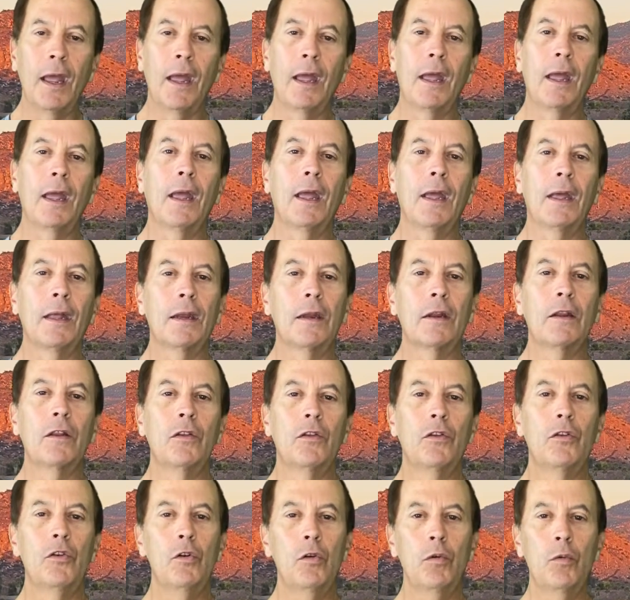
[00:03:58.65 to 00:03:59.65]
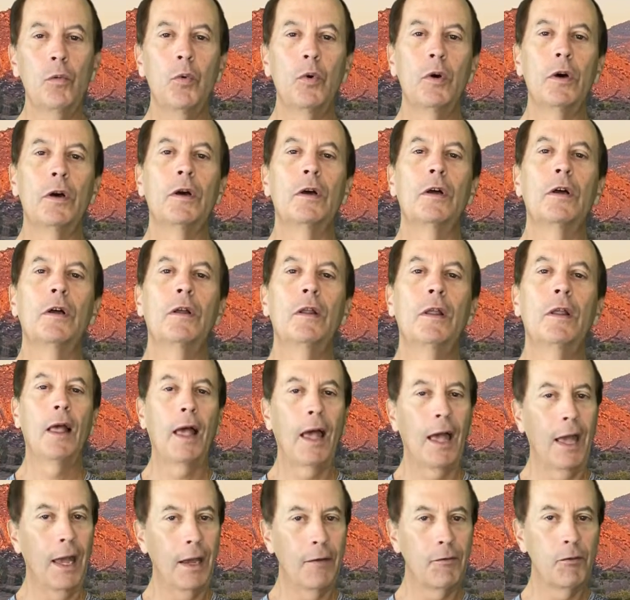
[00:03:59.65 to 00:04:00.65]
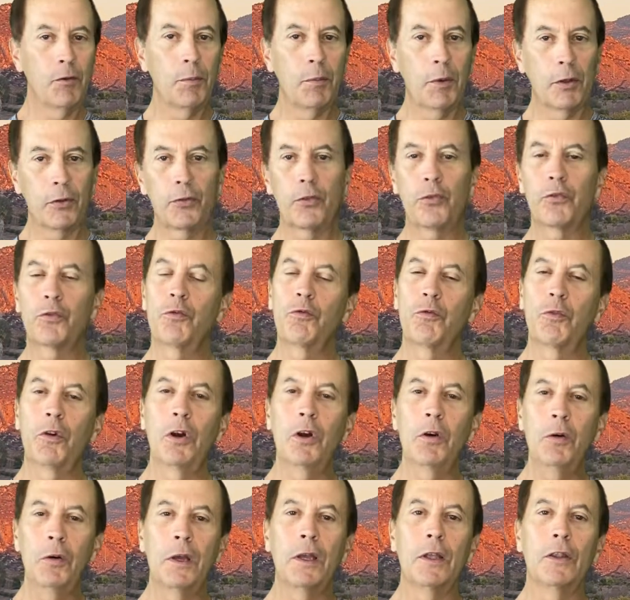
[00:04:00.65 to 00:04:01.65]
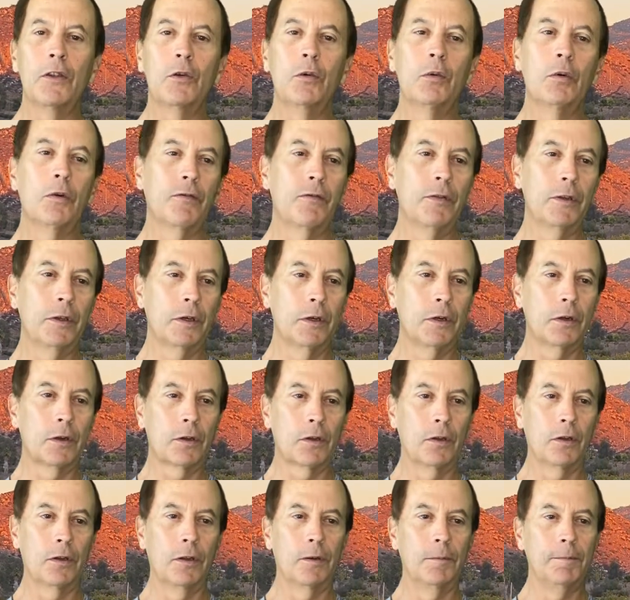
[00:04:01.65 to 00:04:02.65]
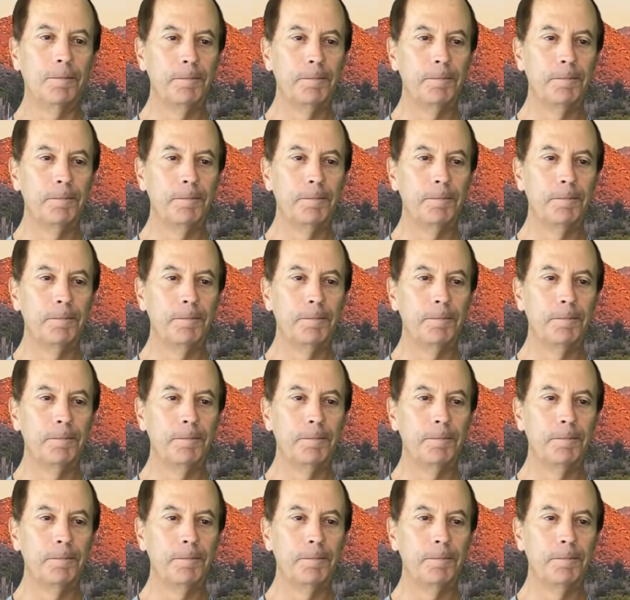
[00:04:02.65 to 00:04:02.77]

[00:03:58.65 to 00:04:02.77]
and you will have your muscles grow and you will feel good.